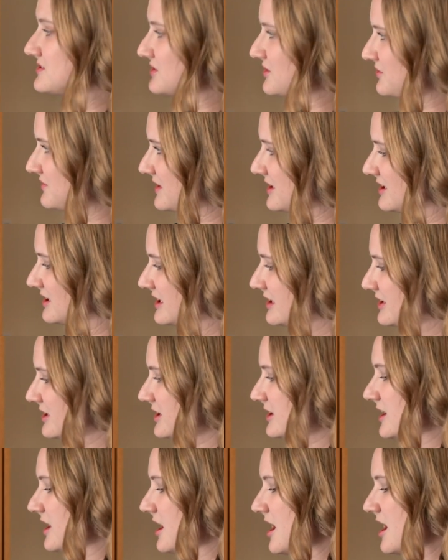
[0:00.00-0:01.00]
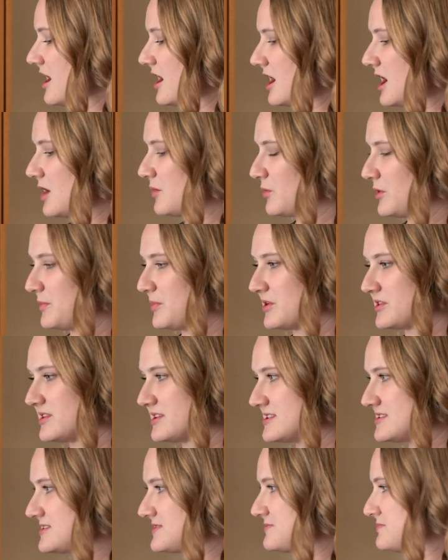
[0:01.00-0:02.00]
is our ventilator. We put
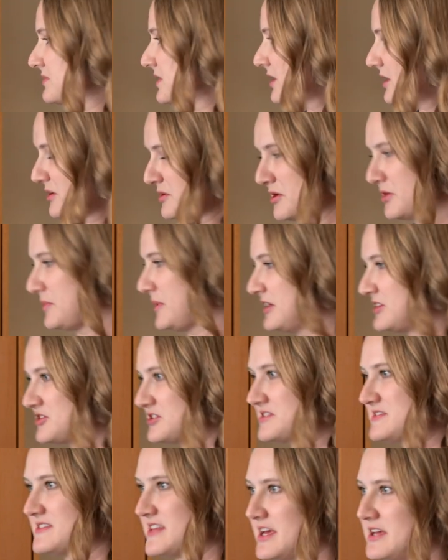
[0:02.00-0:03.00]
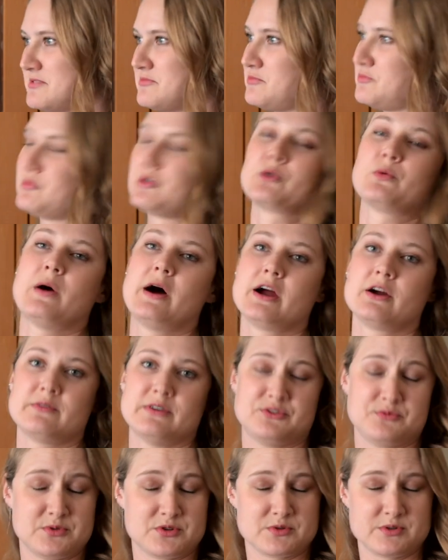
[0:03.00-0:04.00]
this on our patients that require
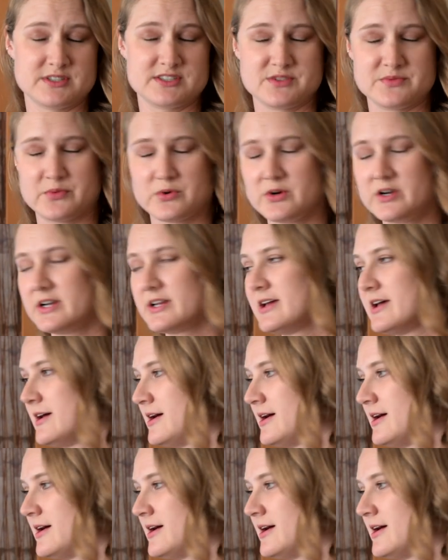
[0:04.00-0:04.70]
respiratory support.